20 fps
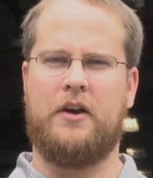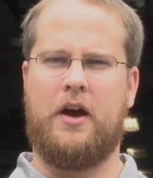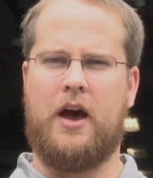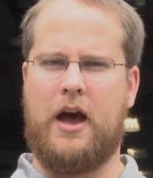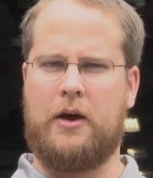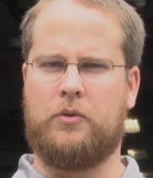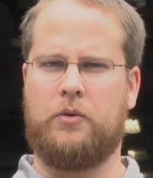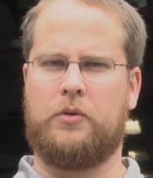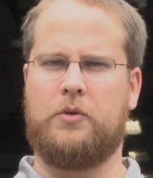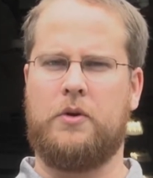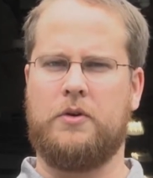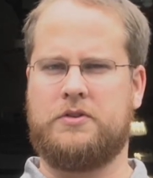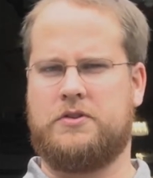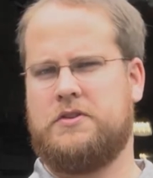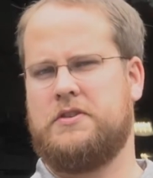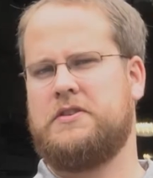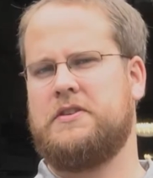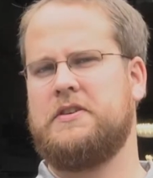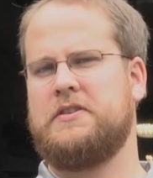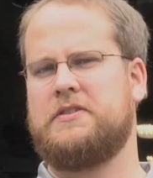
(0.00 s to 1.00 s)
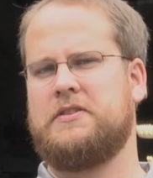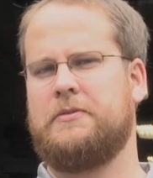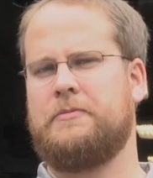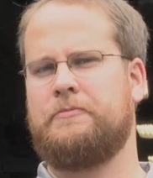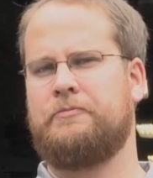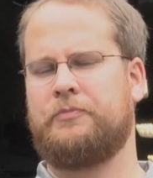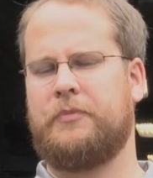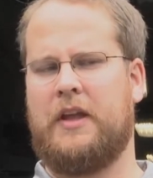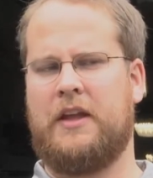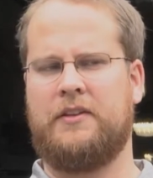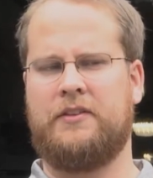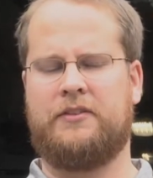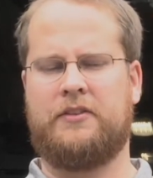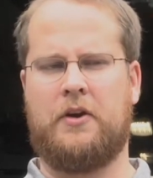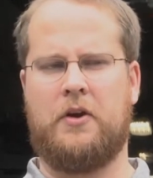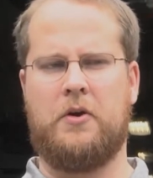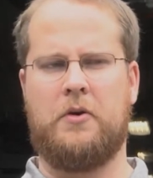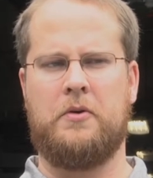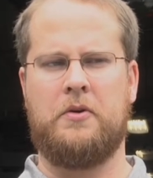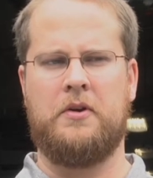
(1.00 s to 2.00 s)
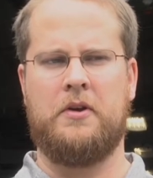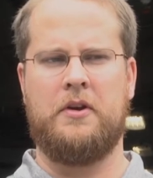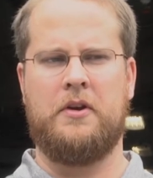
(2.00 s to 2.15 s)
aquaculture system. And so